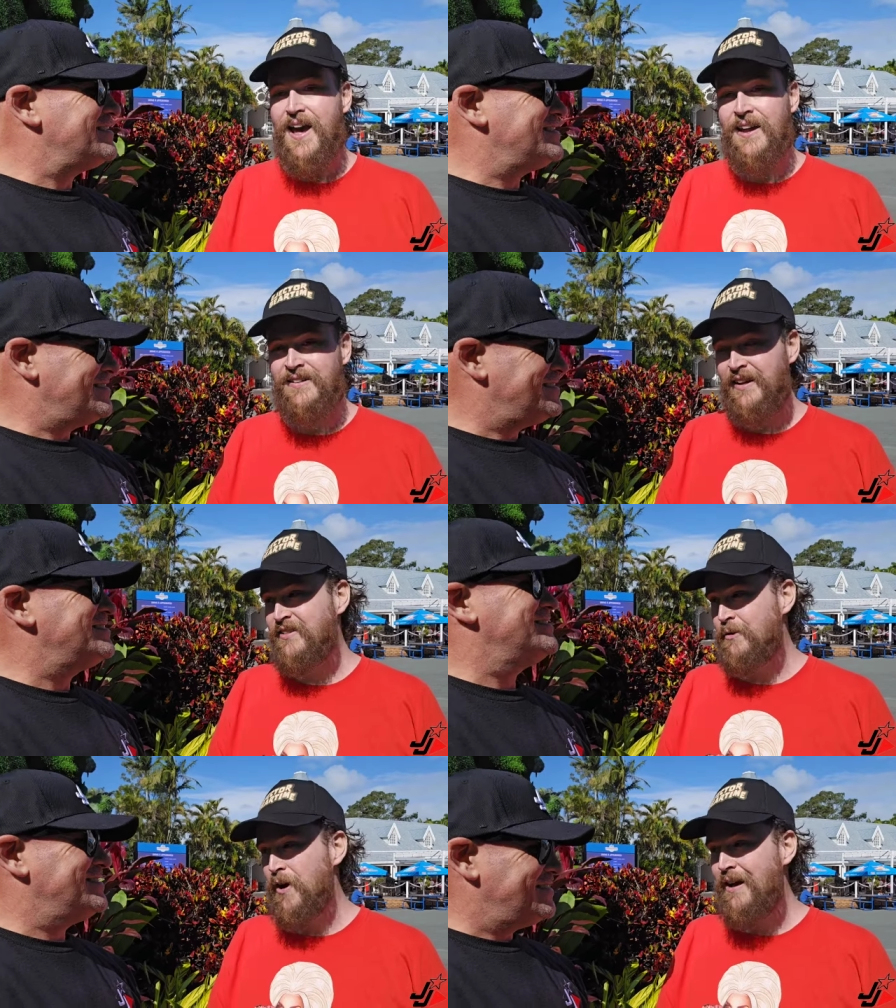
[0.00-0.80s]
and
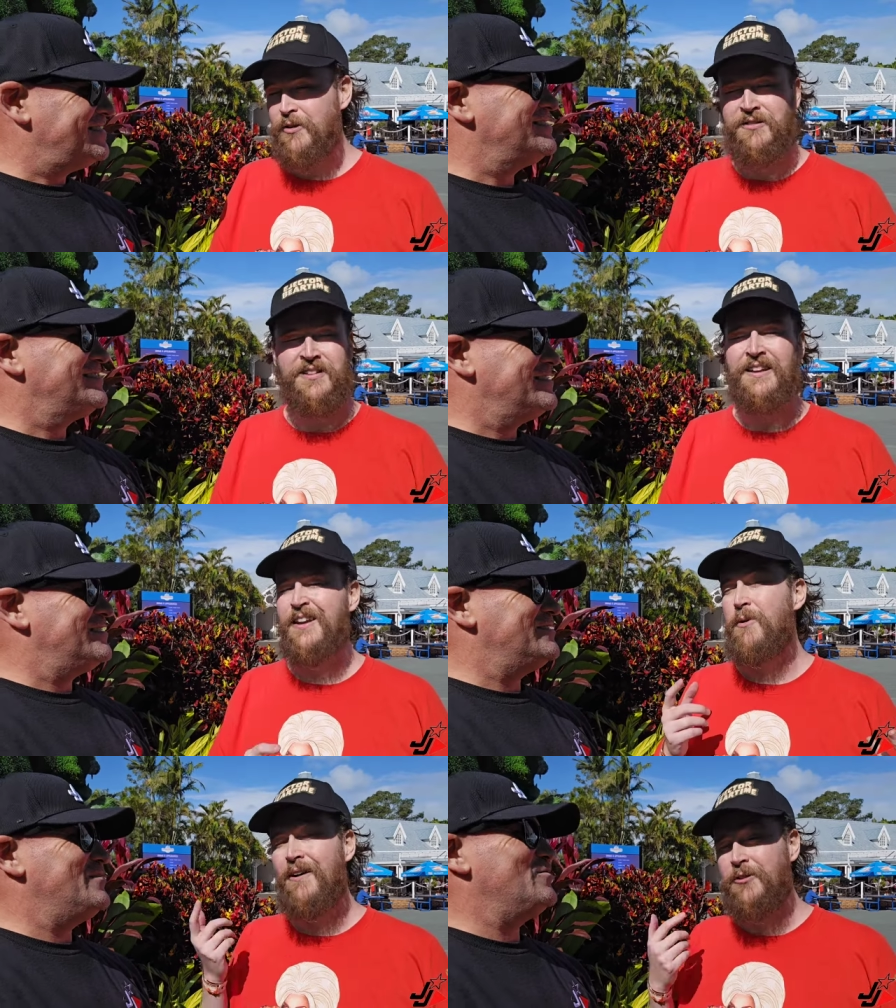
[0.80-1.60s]
DC Rivals.
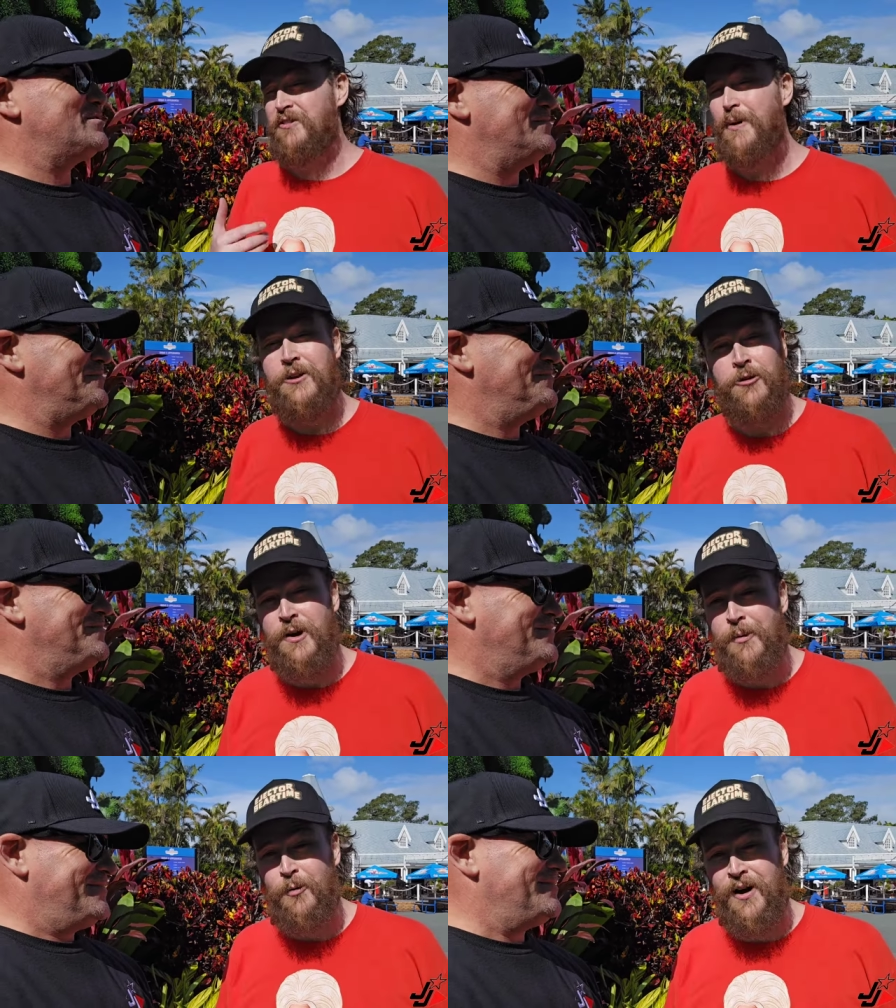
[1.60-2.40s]
DC Rivals is my new
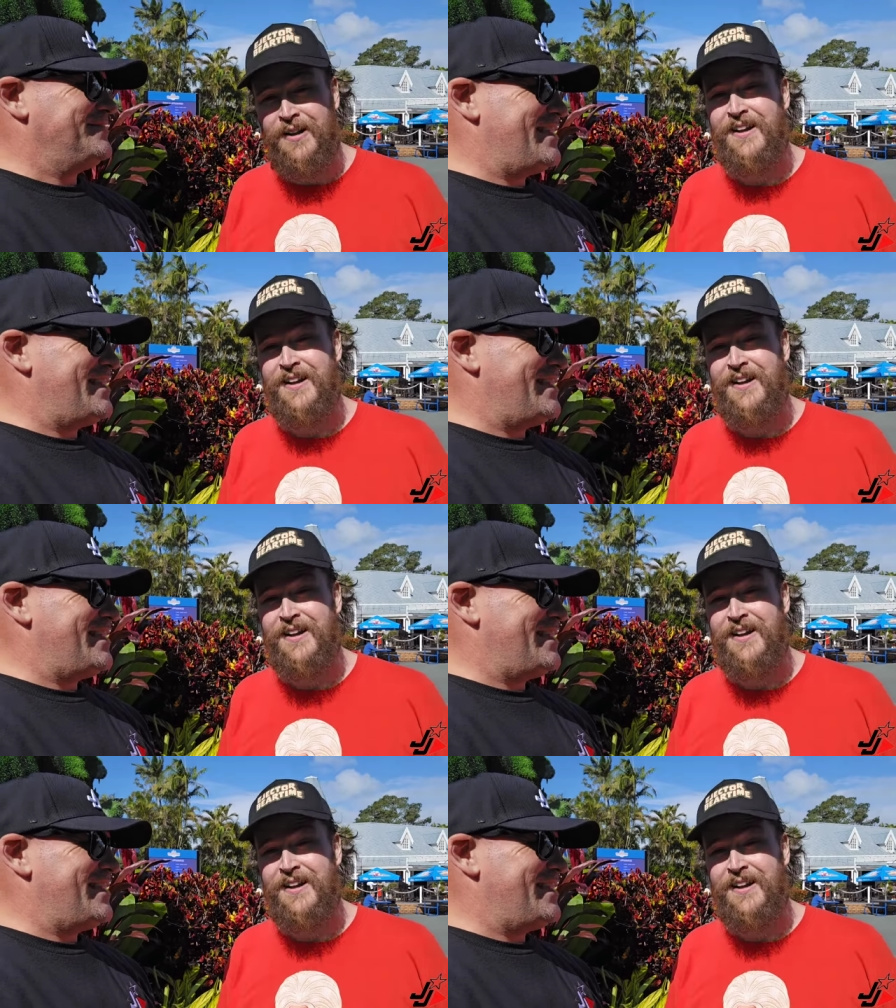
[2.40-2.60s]
number one.